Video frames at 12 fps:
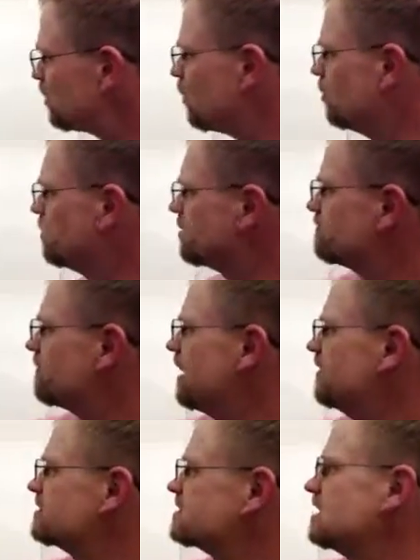We want to
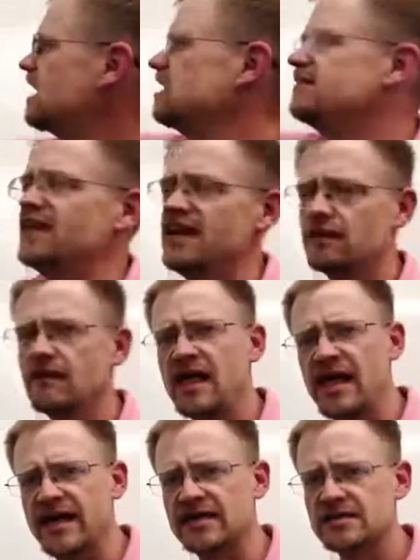find the sine of angle
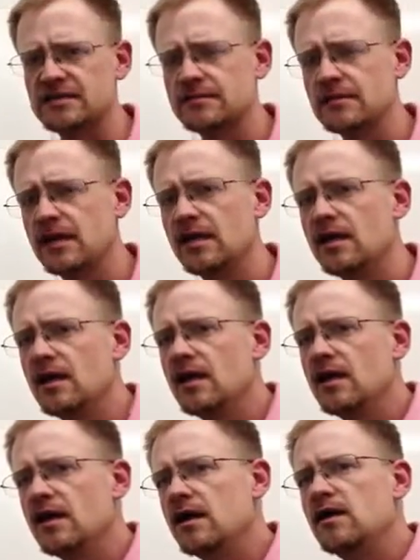X.
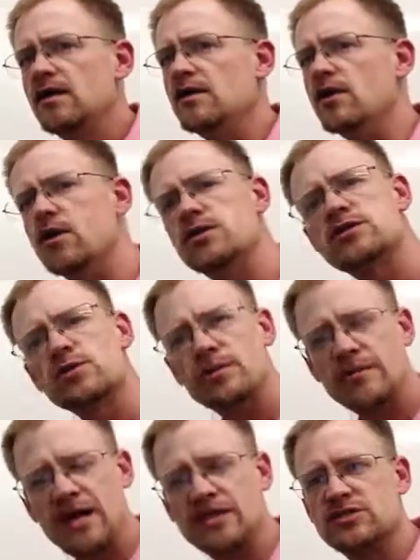Notice
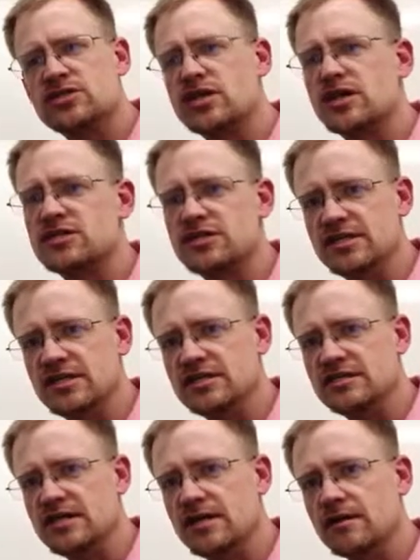what my instruction
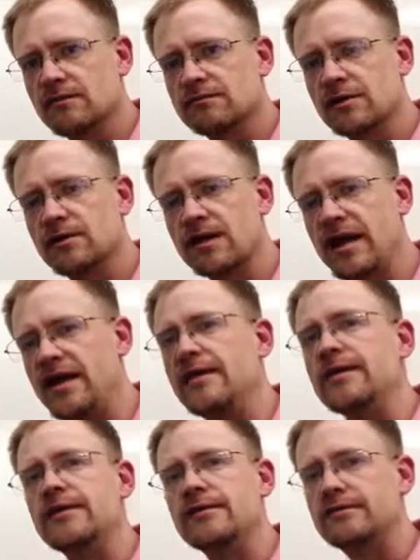is here,
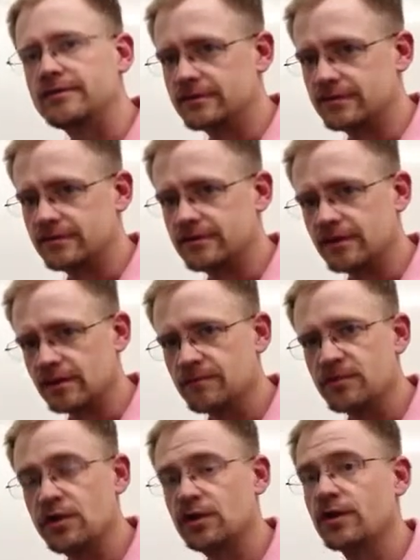okay? The
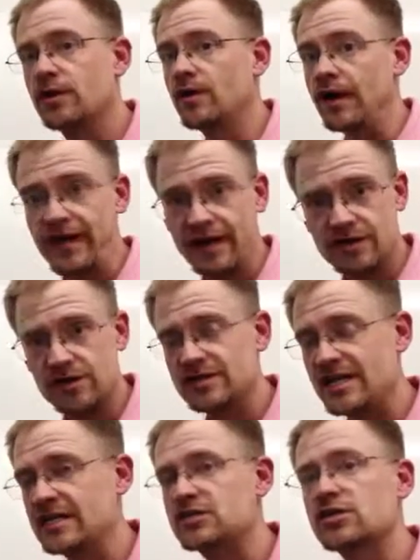computer and your
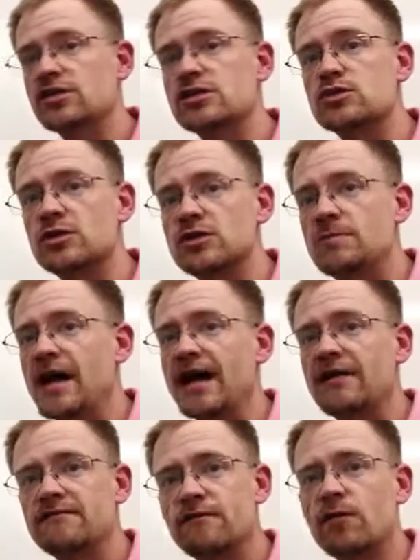tests are going to switch
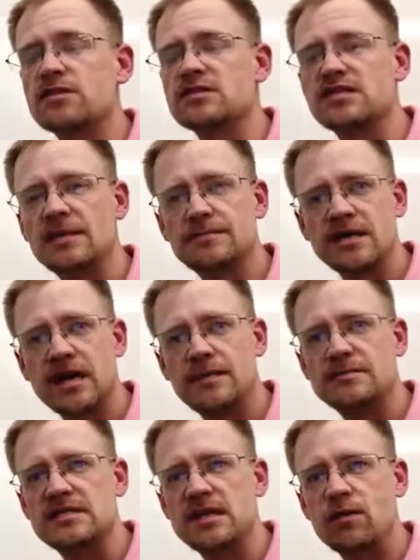back and forth.
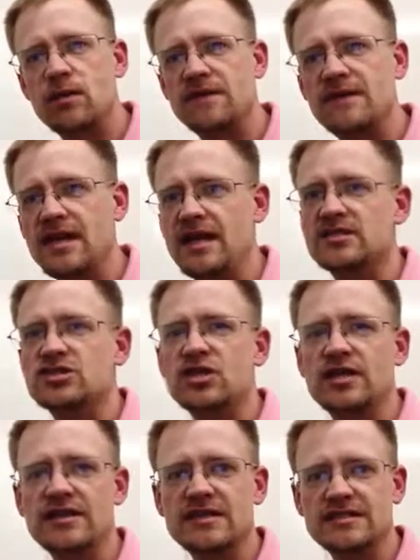Sometimes they'll want the answer
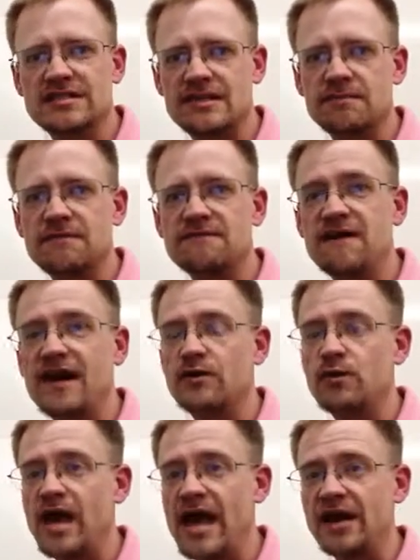in the
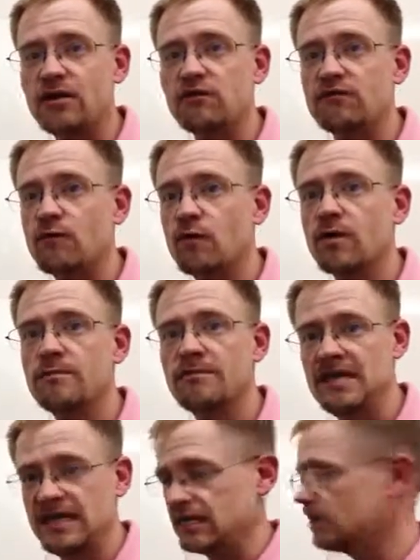simplified radical form,
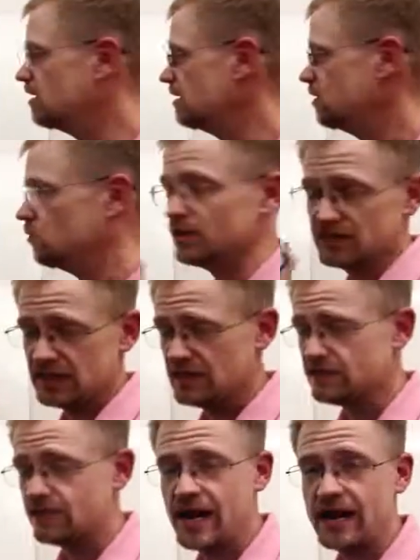meaning we
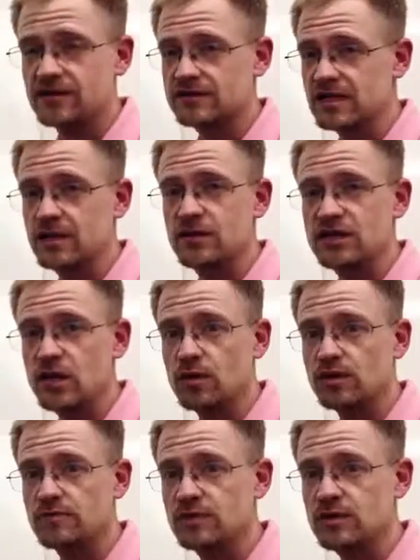leave the radicals in, we
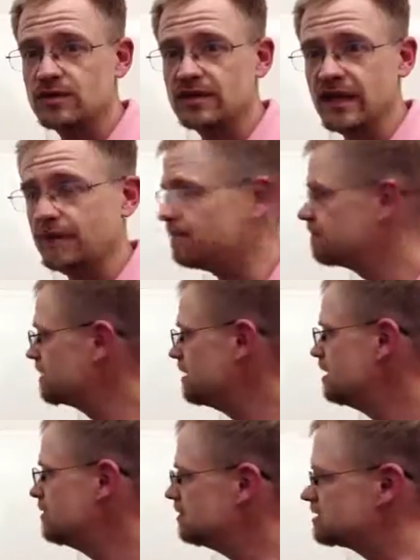don't compute them.
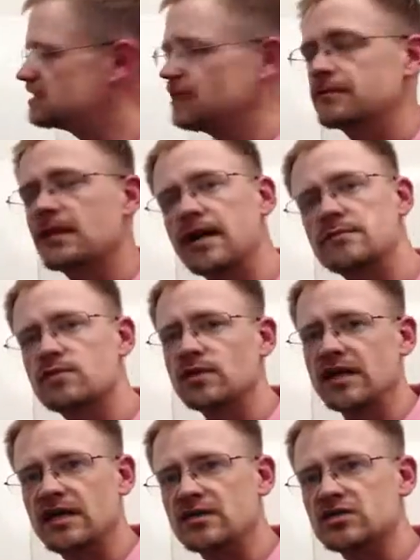But sometimes we'll
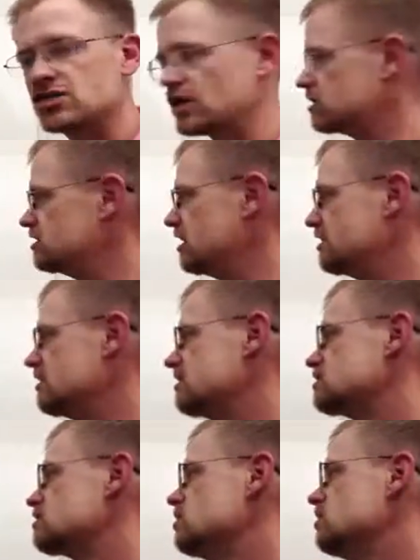get an instruction like
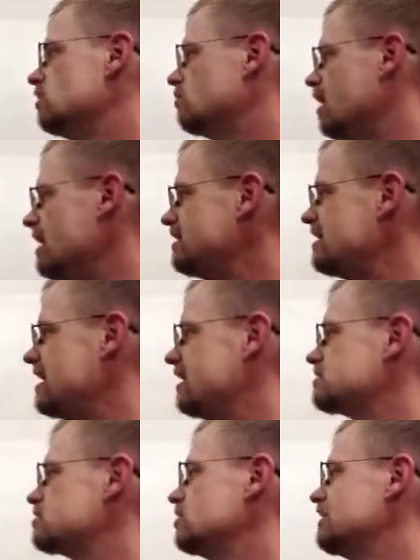this. Write the
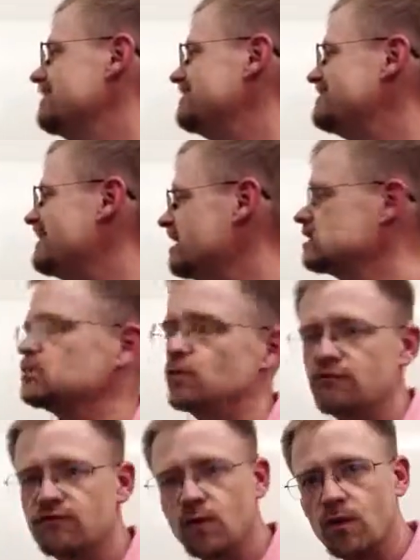answer in
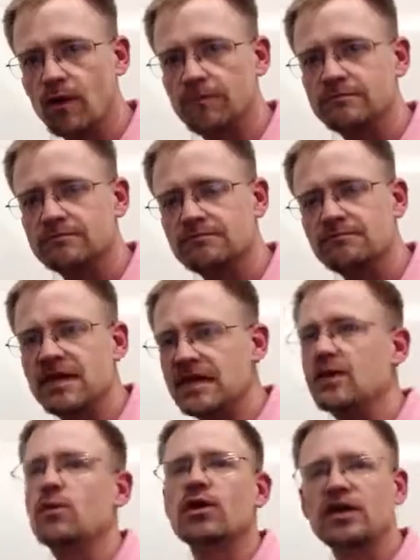decimal form,
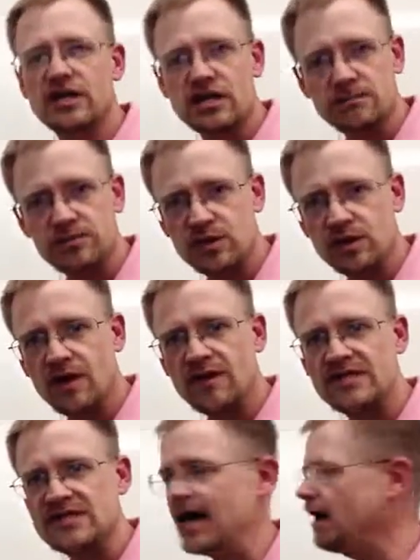meaning we're going to compute all
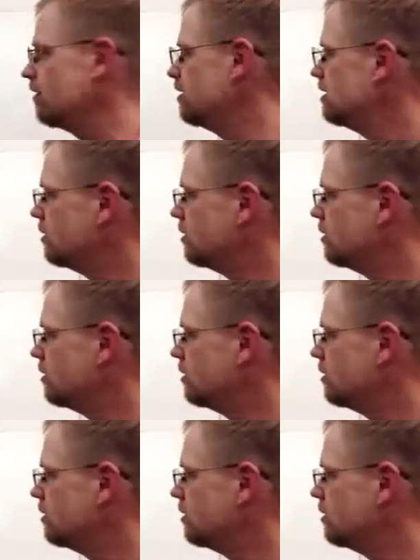this out.